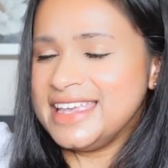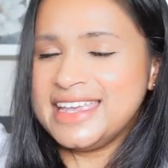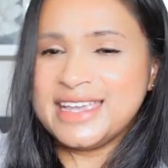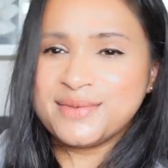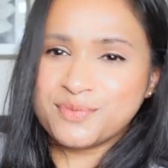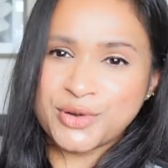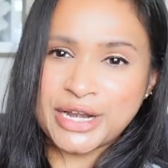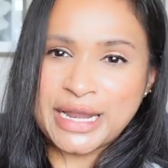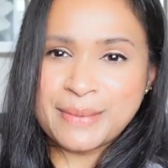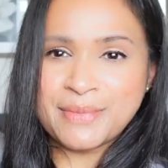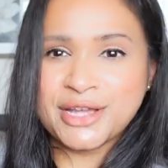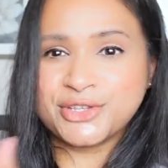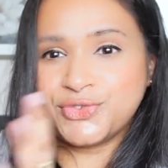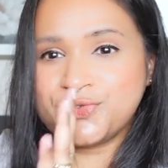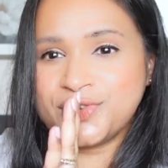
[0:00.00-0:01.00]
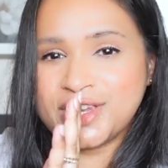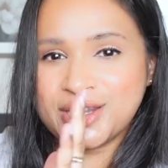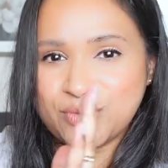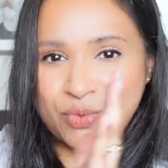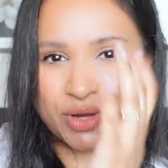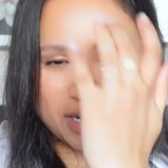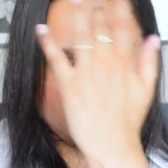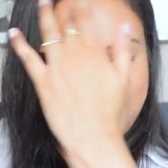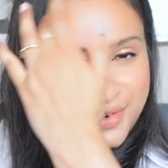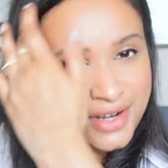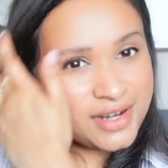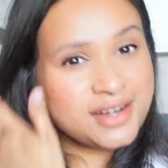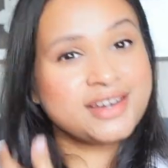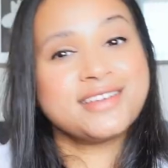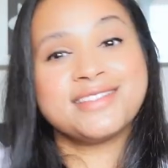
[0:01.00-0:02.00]
it pretty much fit
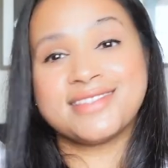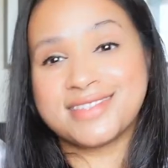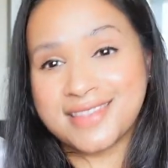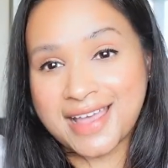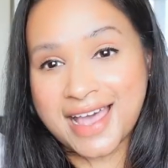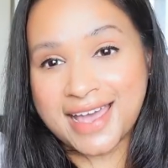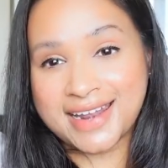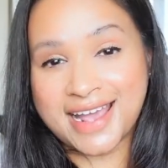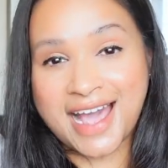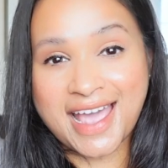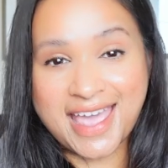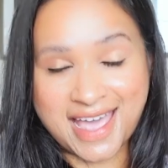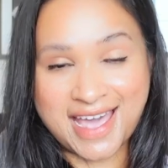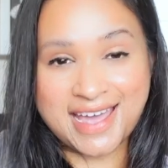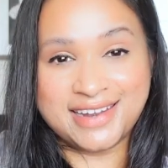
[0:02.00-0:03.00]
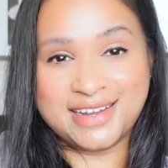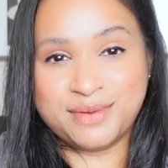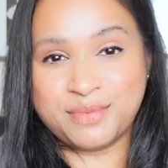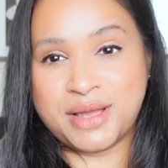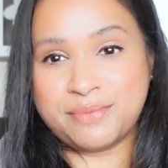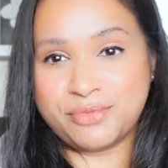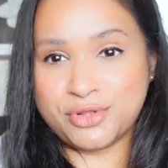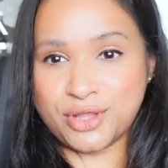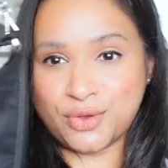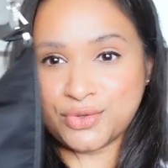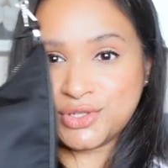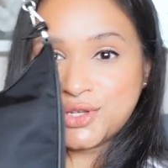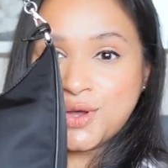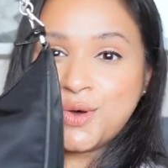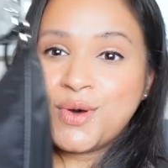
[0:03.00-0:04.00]
whatever that I had in my
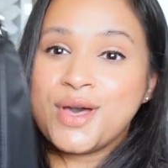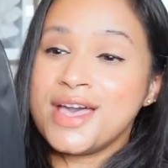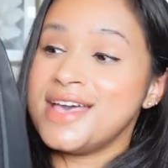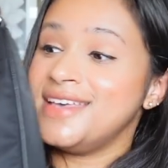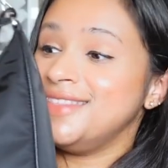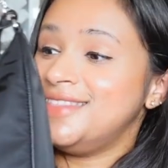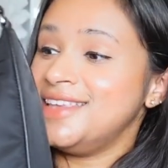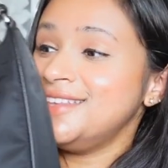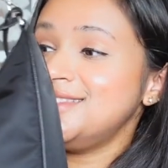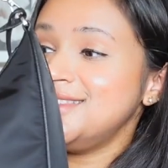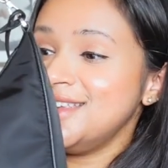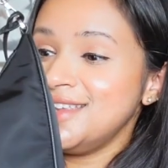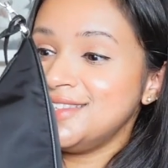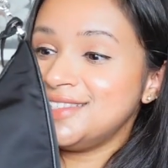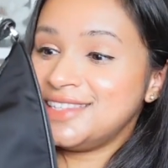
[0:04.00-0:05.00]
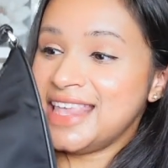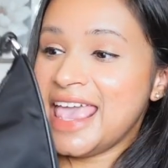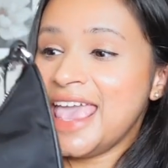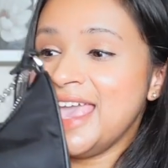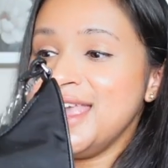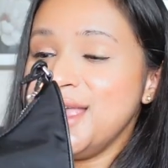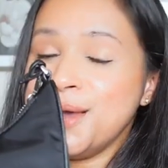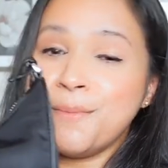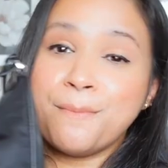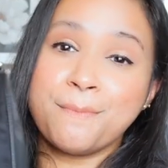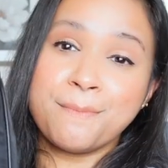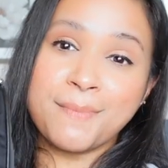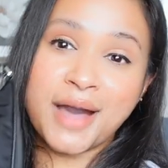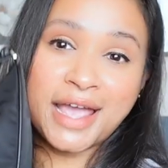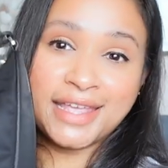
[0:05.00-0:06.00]
Boulogne. So this is a
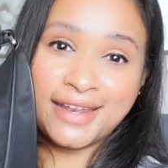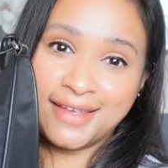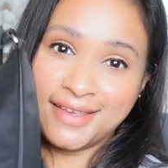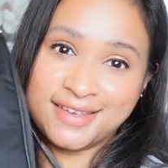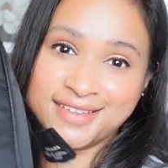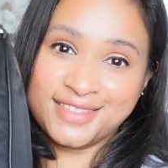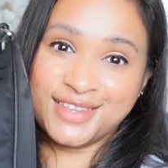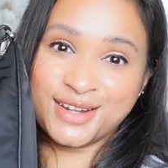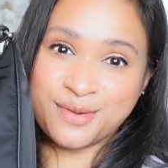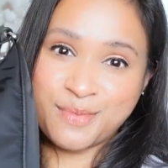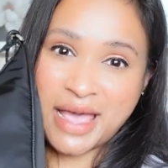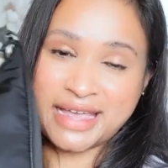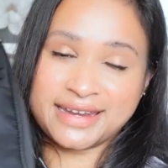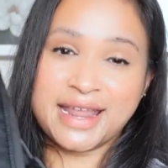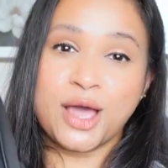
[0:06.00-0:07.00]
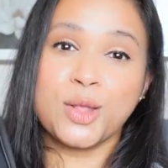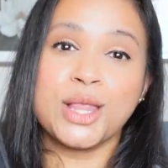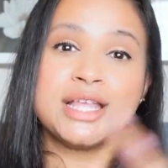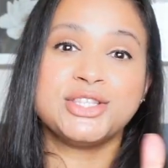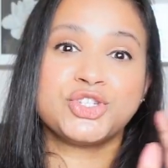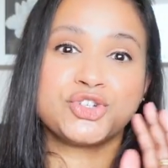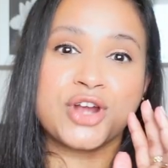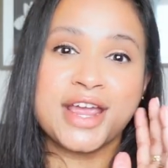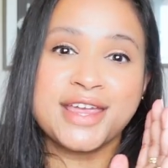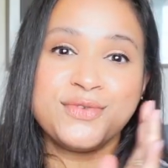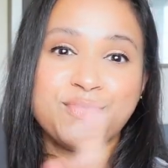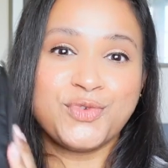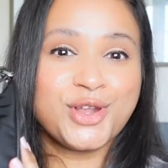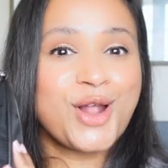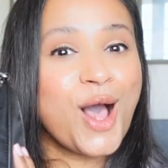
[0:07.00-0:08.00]
mighty little bag. Now let's try
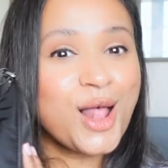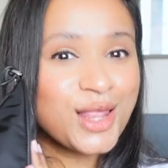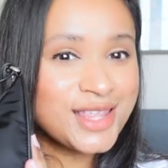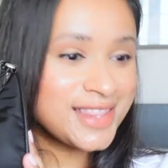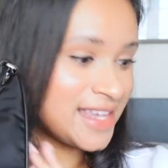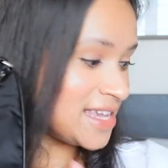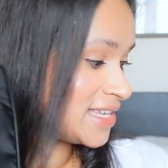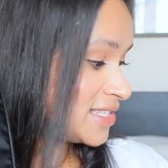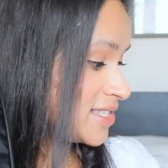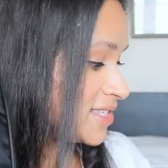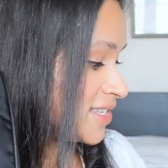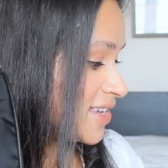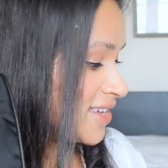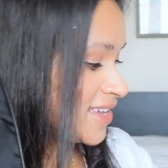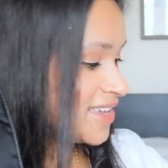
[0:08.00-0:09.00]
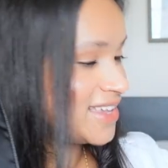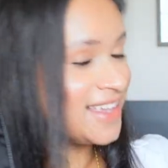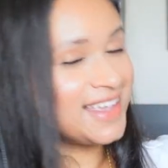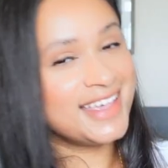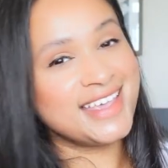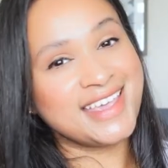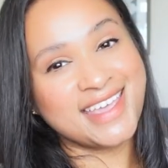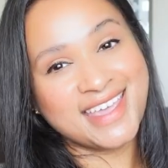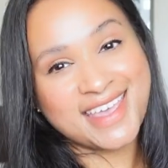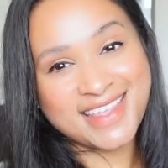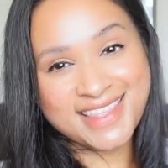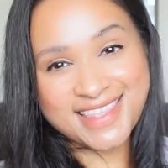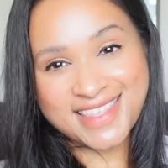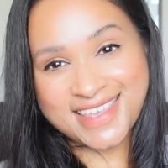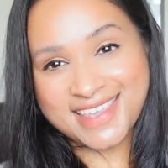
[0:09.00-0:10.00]
and fit all of these
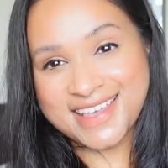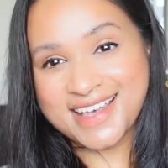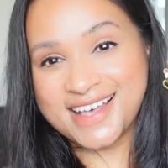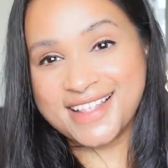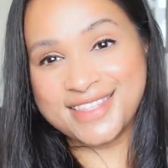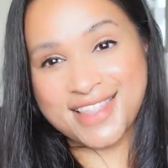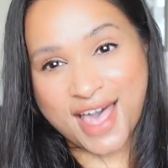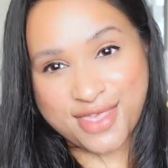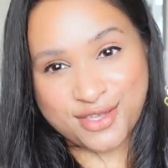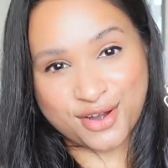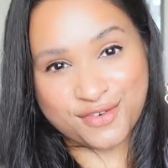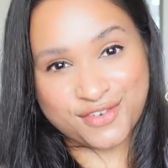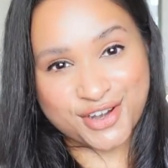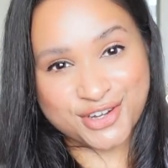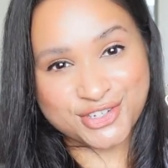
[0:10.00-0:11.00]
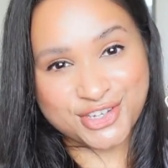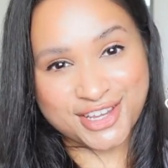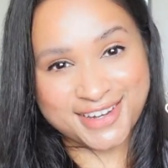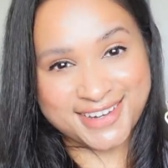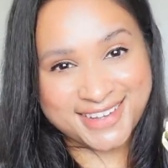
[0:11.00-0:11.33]
in the leather version.